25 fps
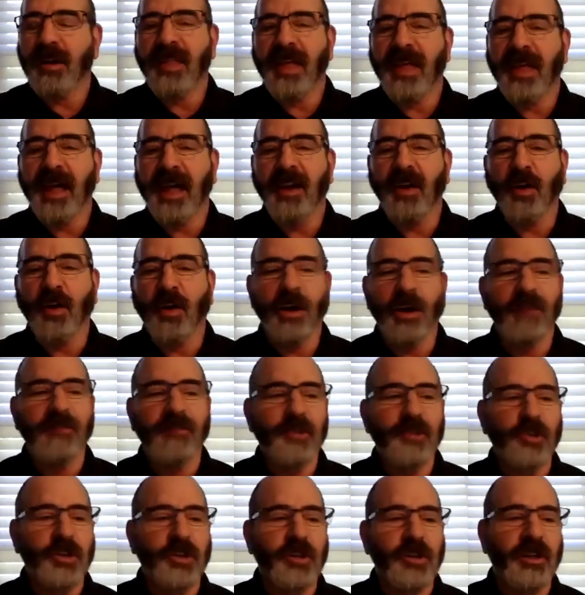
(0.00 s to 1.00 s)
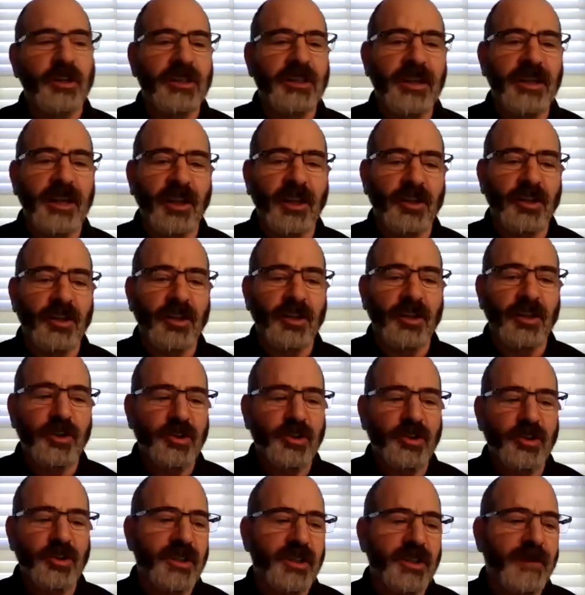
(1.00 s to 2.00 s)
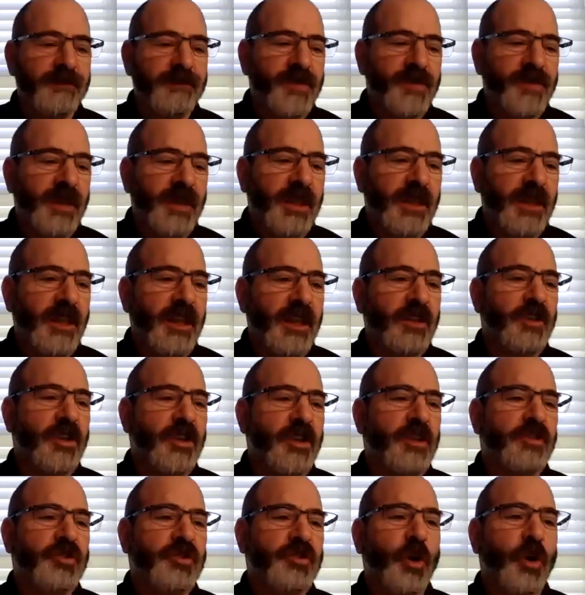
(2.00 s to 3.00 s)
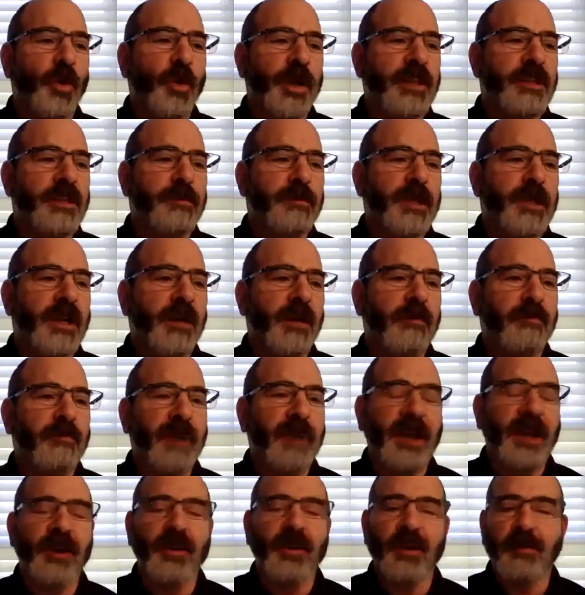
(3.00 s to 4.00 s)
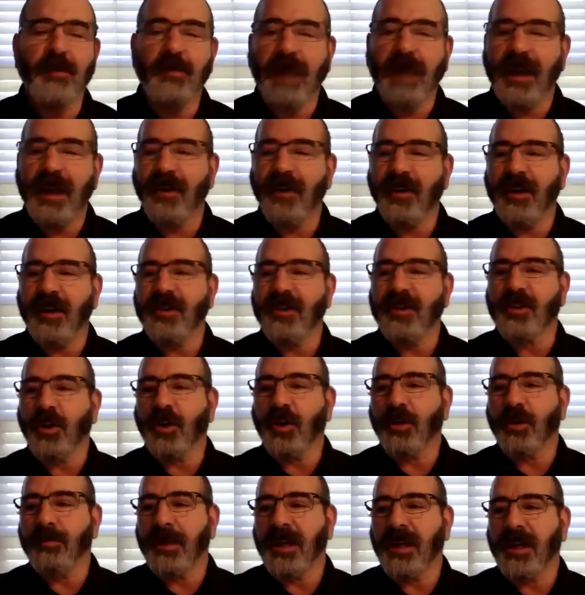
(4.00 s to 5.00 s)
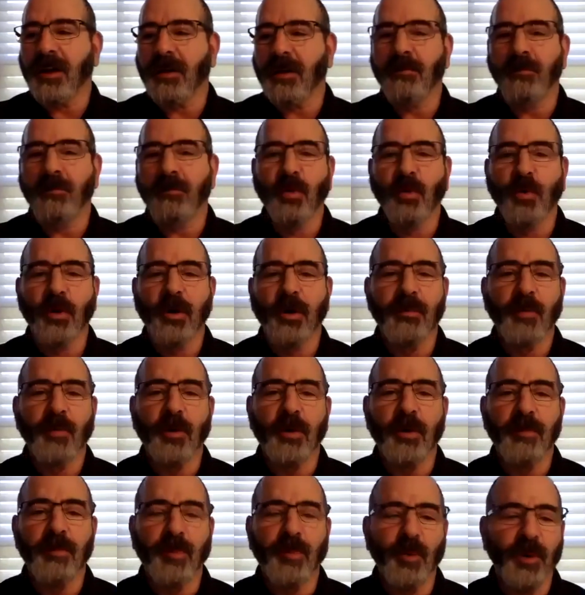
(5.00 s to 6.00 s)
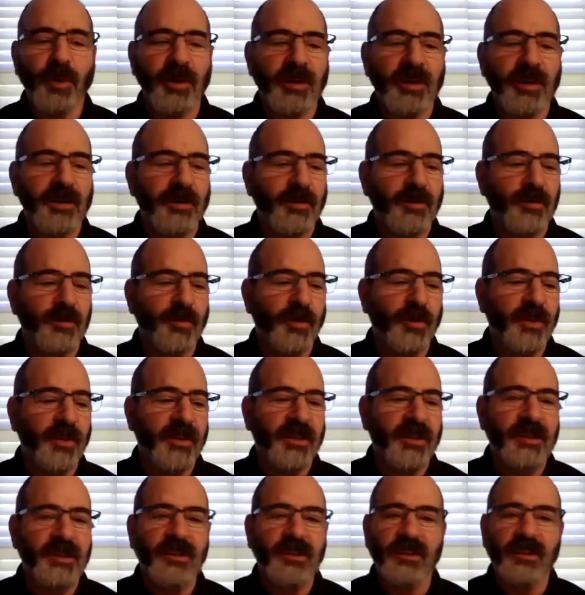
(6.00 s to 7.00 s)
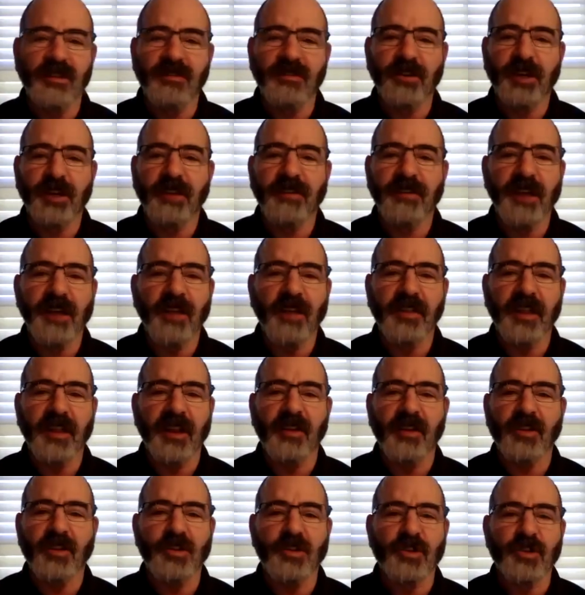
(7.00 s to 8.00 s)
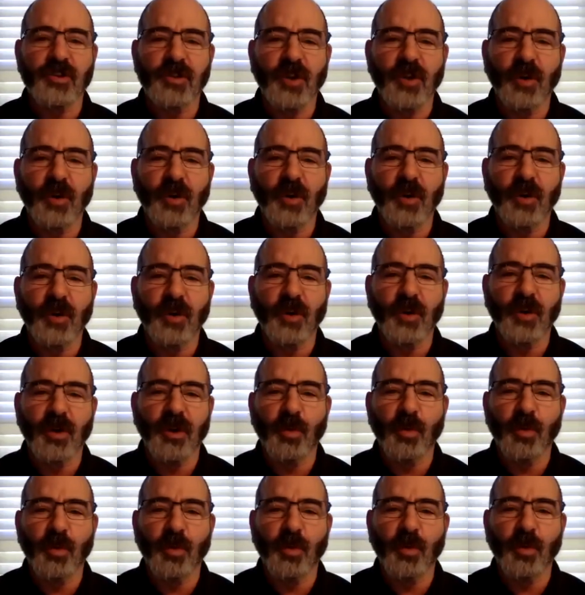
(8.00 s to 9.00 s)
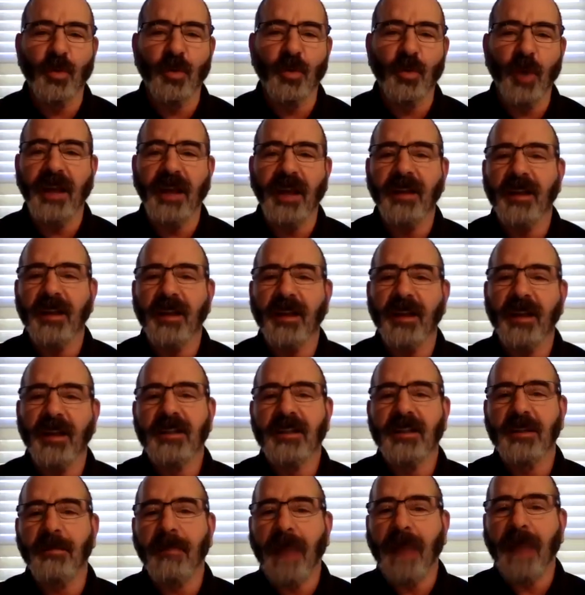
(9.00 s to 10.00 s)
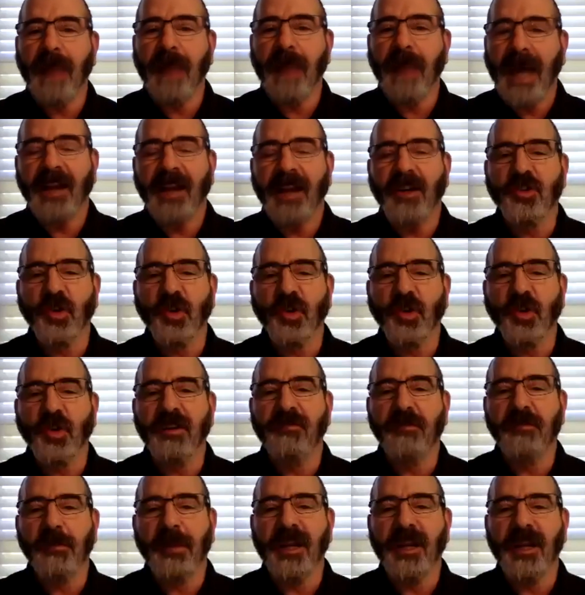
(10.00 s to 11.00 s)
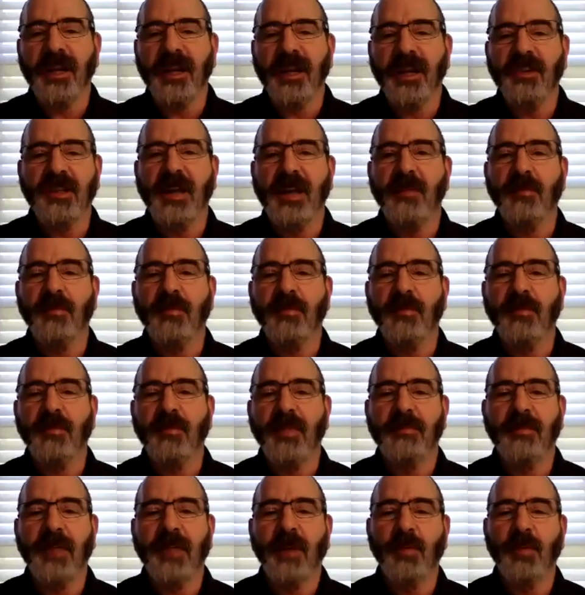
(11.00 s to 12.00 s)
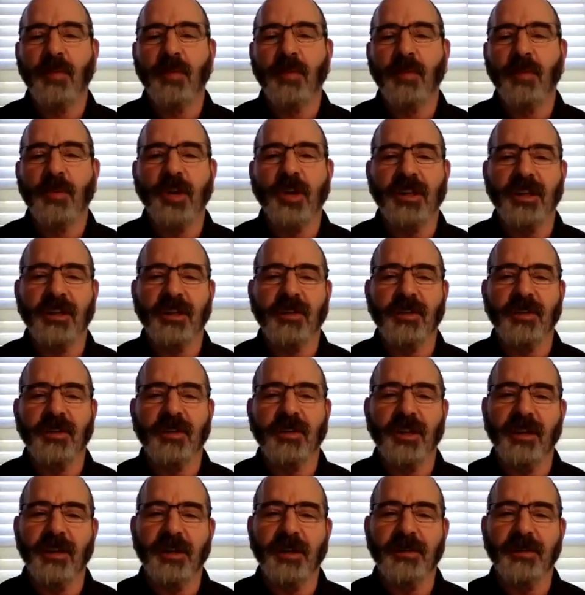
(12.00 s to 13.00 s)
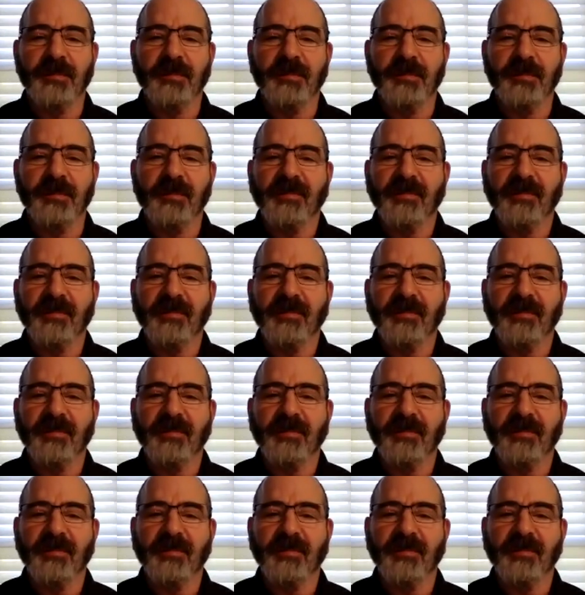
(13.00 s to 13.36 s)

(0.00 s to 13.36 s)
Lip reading: that artificial intelligence is going to become better and better, and is going to become more and more important with the delivery of healthcare. There's just no other way to manage all the information that we're juggling right now, right?